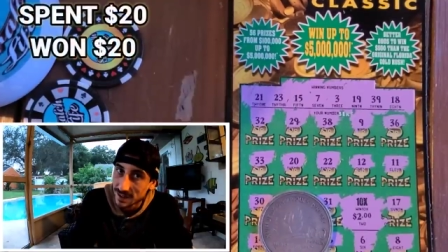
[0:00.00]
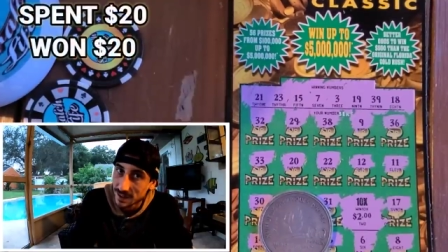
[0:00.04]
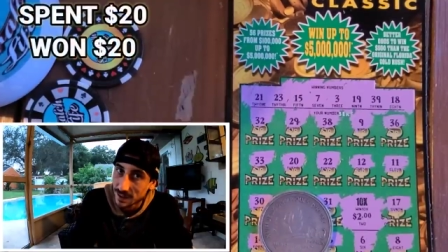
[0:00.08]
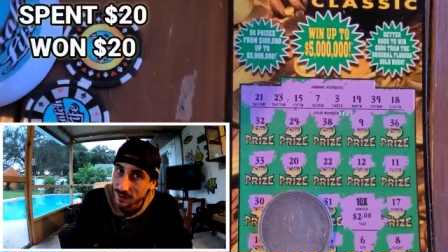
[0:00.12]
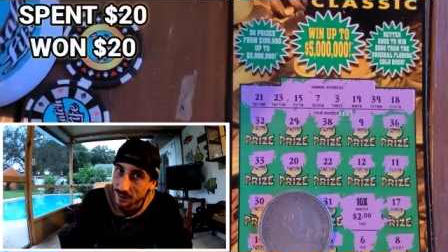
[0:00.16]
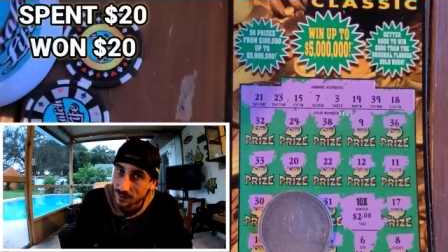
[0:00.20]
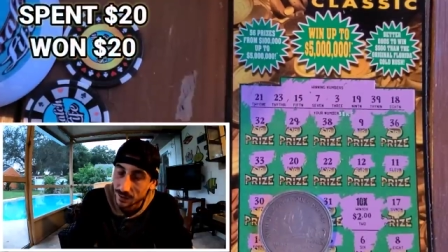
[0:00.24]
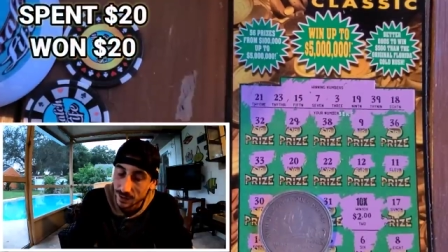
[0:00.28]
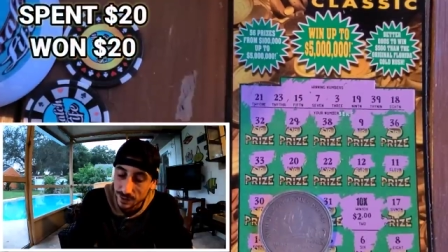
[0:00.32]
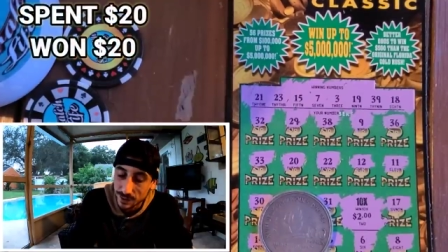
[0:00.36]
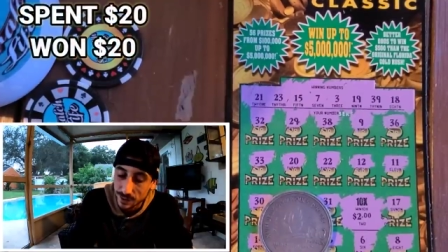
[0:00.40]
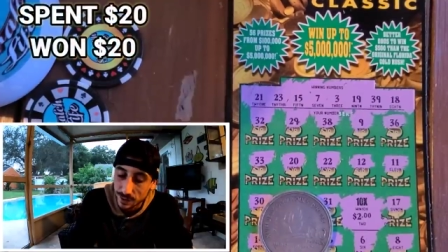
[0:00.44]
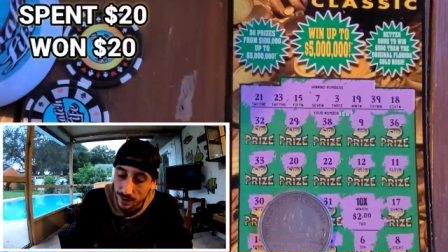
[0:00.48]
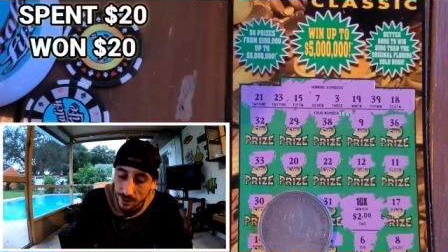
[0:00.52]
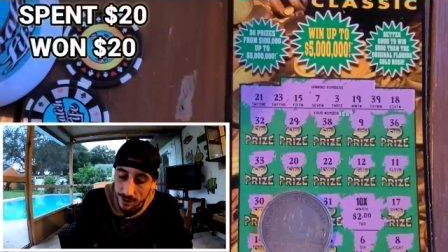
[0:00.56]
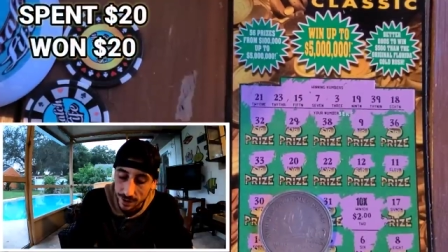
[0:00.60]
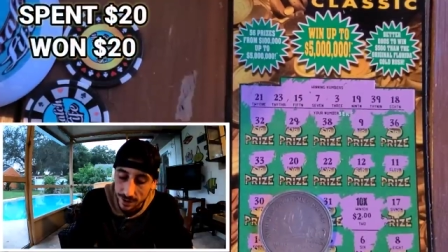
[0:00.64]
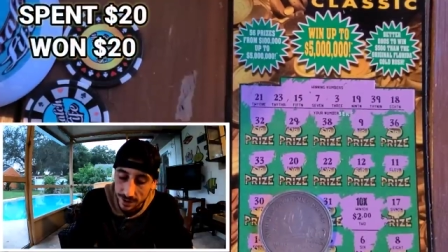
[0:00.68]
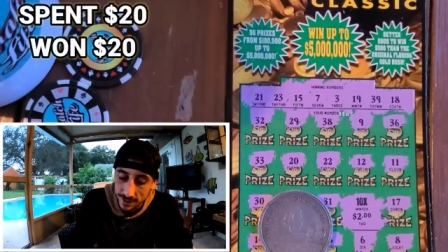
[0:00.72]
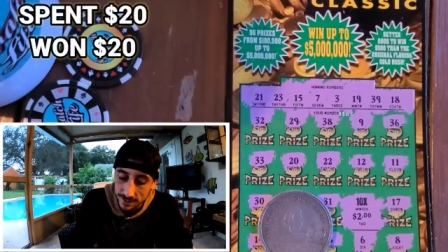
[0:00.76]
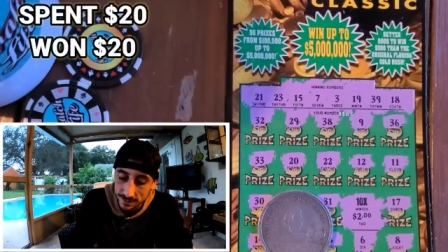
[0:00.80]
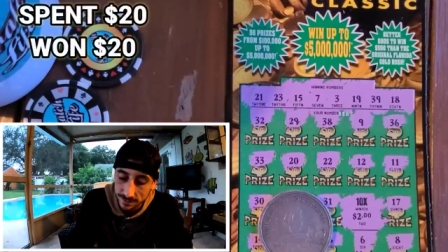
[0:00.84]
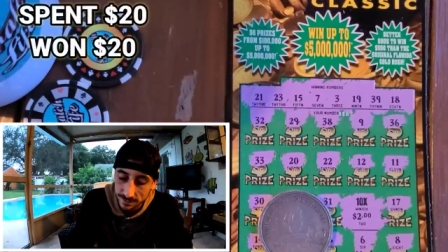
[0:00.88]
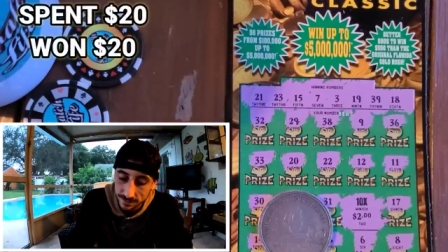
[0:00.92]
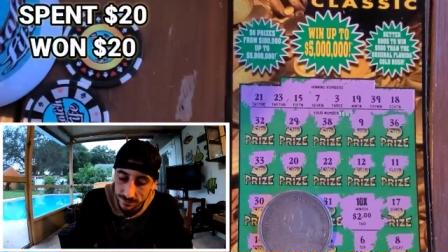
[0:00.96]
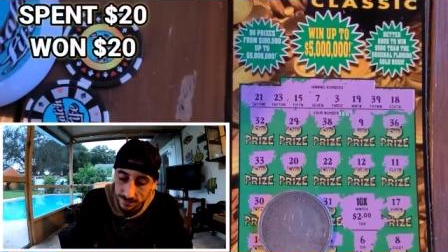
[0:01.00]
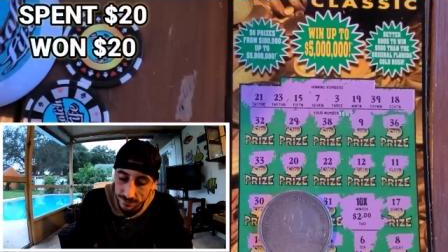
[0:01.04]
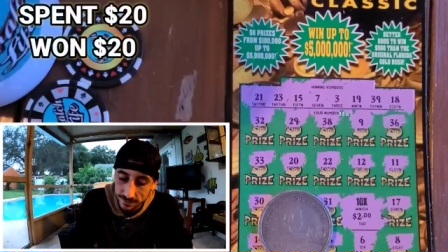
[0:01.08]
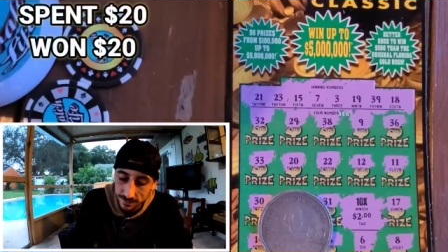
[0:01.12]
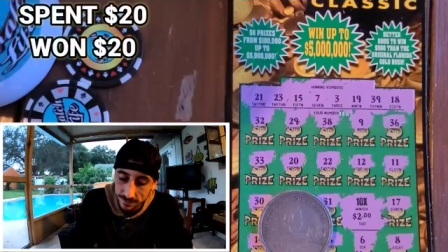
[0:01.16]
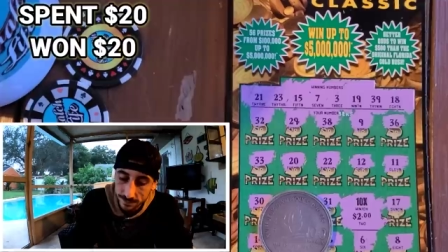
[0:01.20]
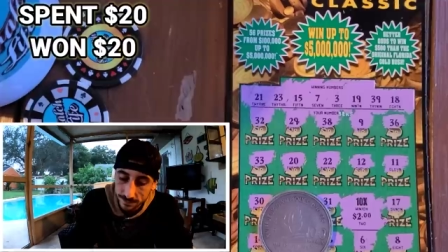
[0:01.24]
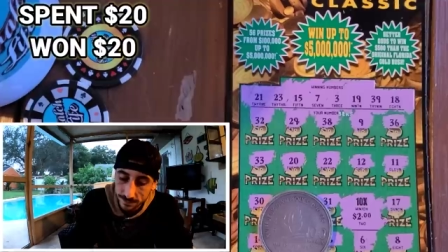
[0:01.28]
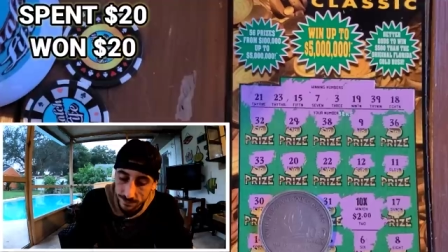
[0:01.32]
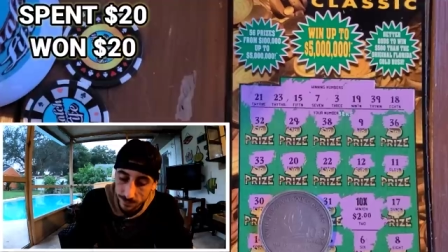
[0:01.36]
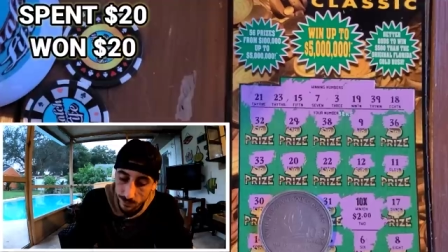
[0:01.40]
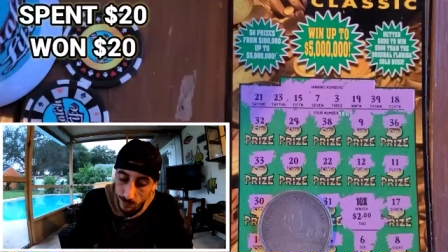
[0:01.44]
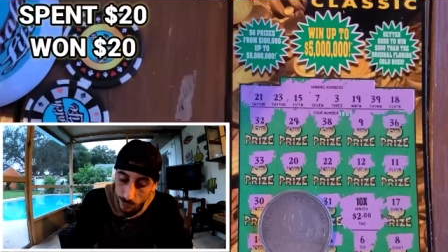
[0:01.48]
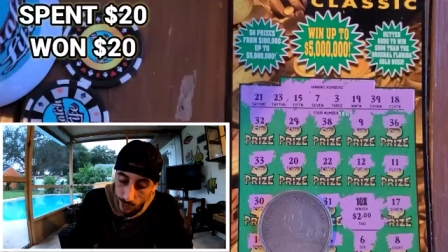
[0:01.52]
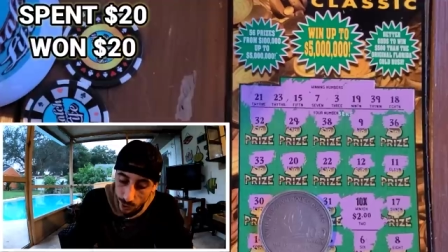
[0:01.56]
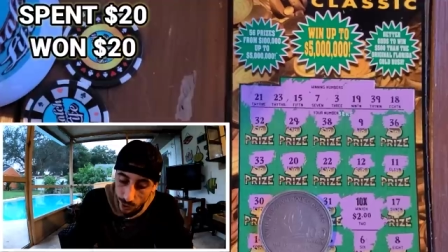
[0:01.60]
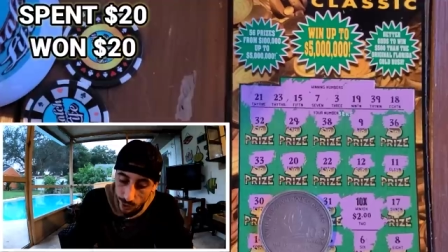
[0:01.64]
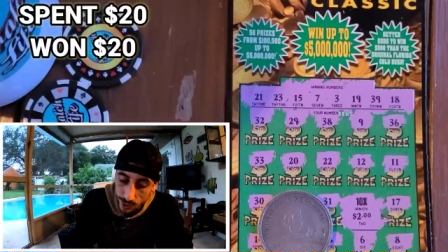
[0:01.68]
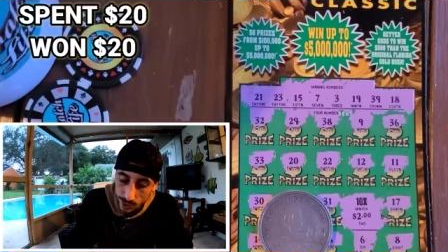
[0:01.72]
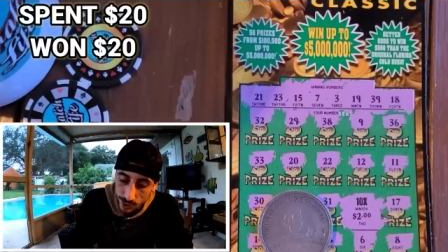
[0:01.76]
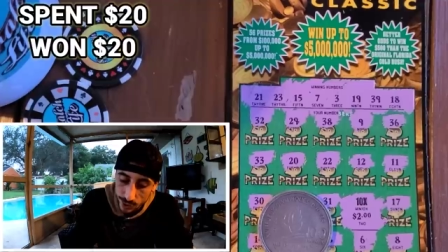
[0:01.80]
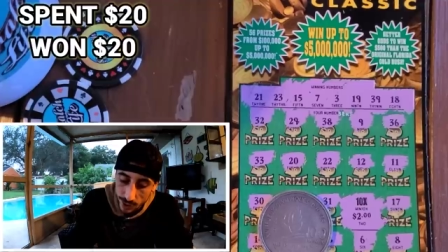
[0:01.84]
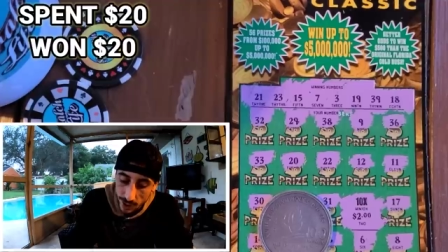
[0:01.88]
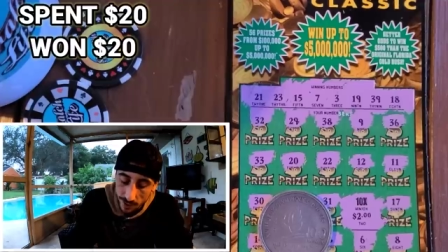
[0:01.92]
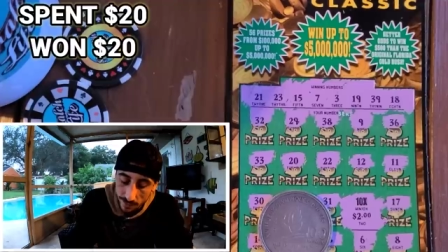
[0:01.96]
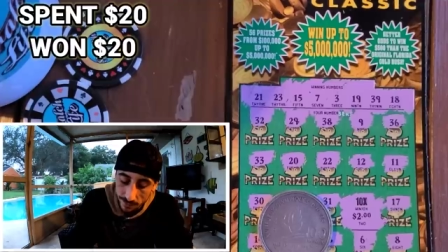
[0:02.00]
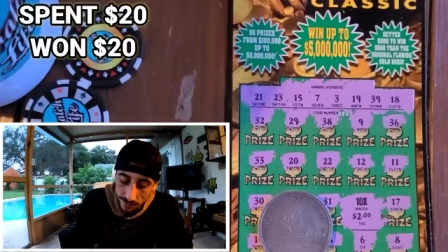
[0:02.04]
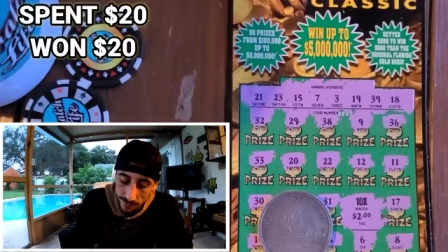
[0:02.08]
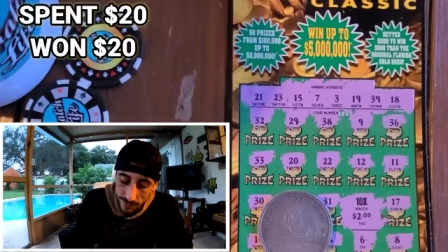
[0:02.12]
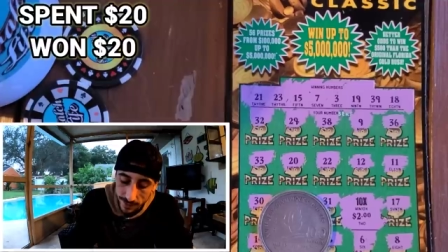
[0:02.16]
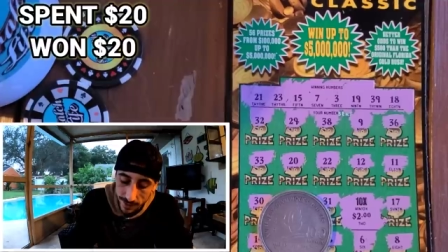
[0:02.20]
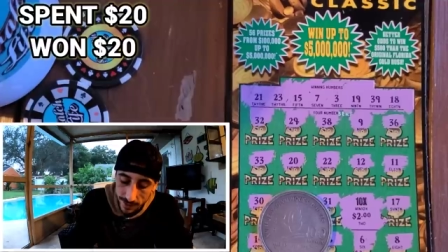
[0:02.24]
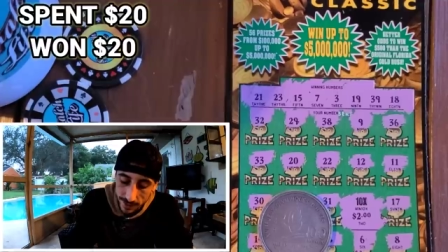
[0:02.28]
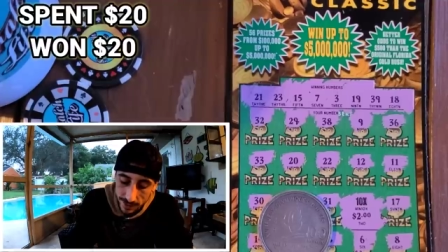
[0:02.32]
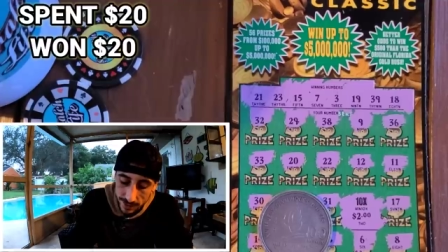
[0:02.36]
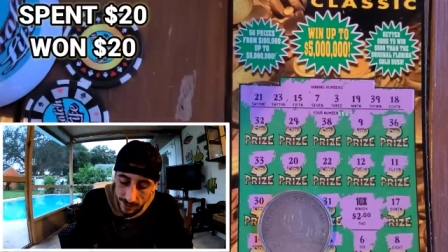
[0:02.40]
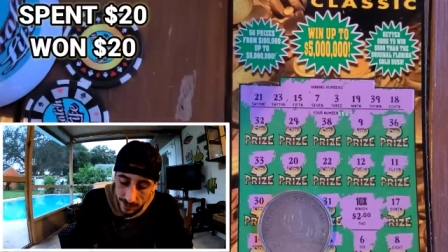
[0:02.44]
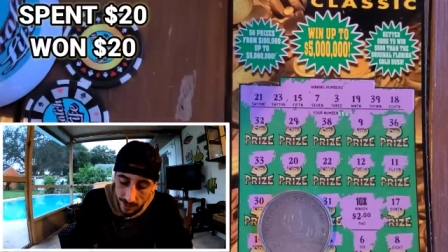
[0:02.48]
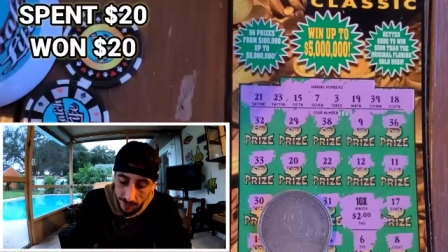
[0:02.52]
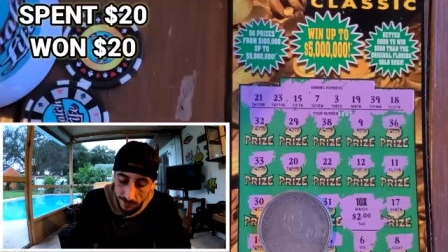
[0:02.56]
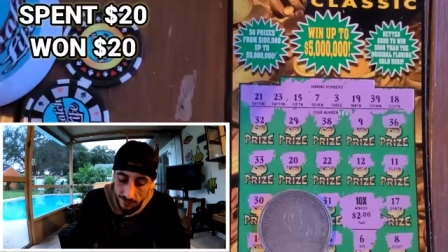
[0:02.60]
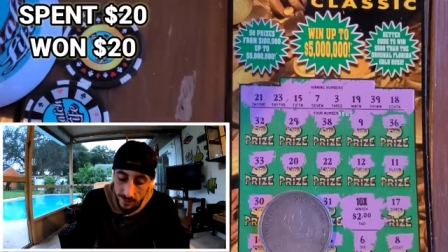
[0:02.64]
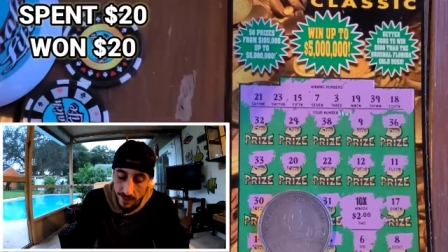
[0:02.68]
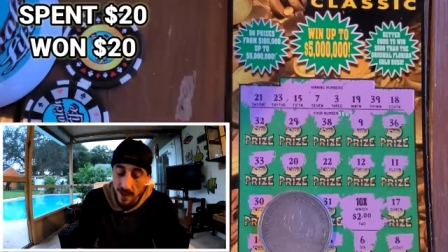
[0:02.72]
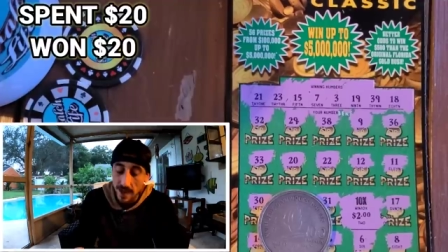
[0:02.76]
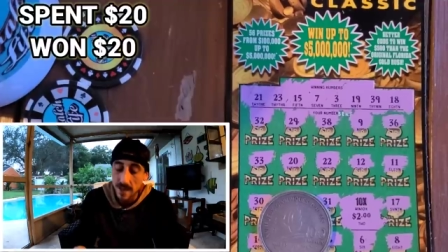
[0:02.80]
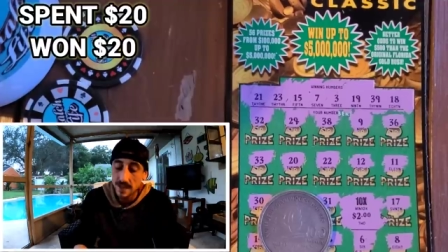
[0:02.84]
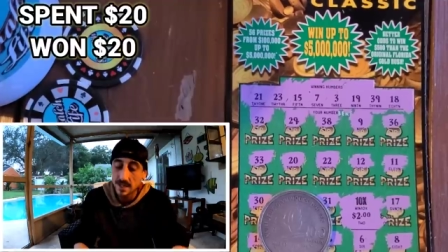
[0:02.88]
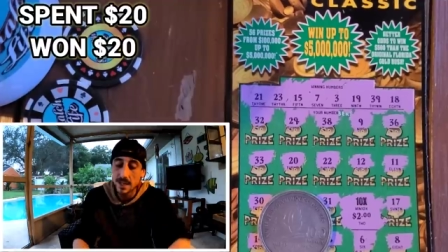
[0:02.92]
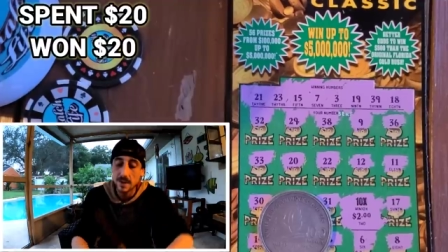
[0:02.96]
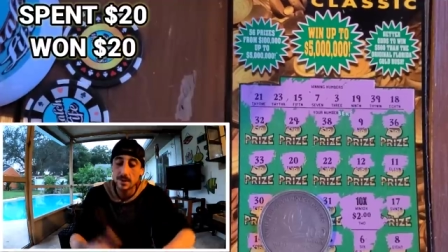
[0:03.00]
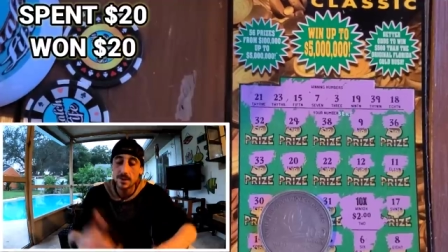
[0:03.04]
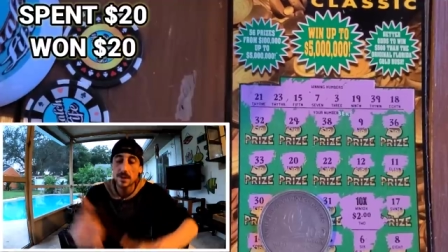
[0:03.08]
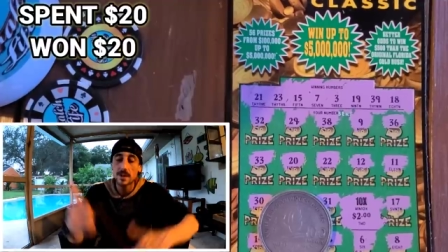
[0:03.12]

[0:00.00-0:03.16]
so it's all good. Good stuff. Good stuff. Guys,